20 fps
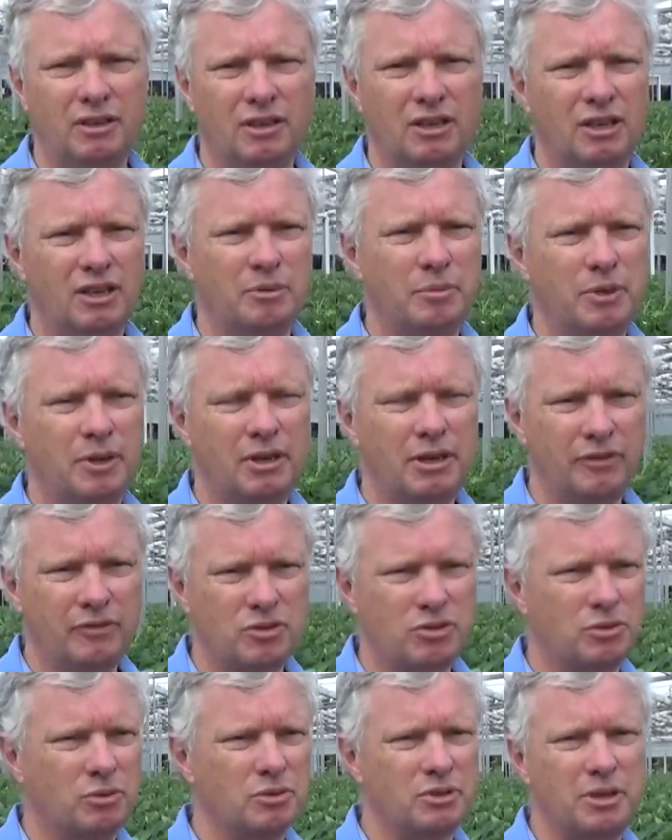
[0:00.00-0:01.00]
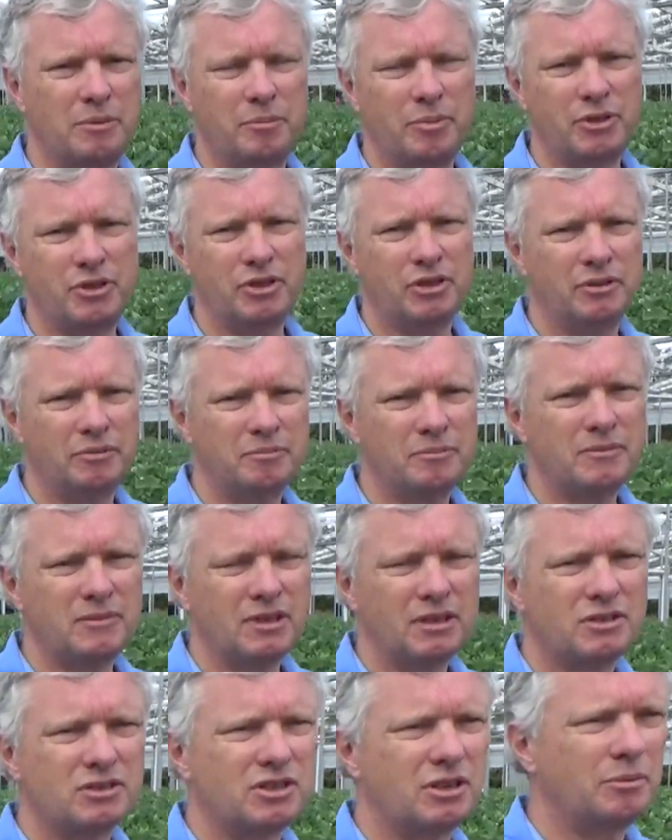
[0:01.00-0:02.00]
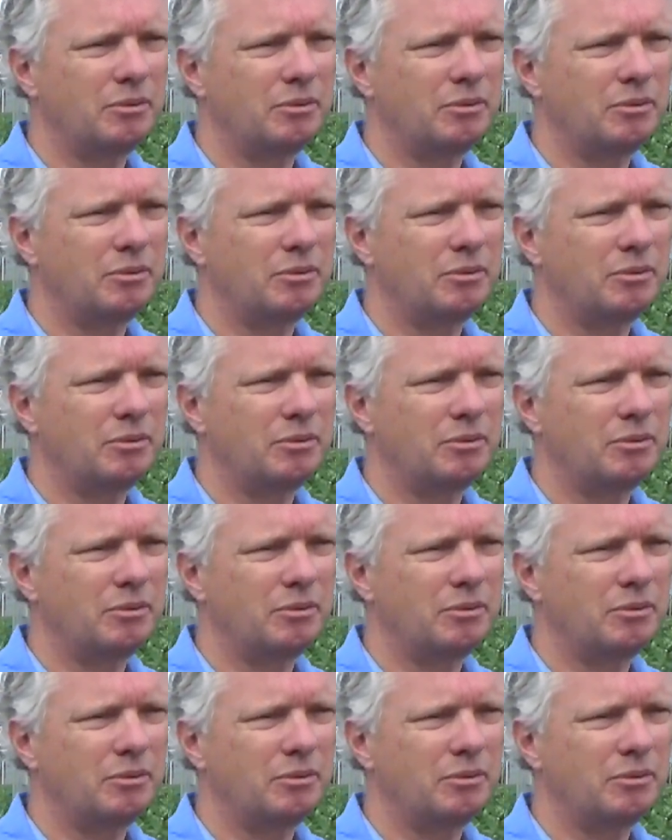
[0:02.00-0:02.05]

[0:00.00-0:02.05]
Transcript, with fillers: Uh, we can have soil temperature. So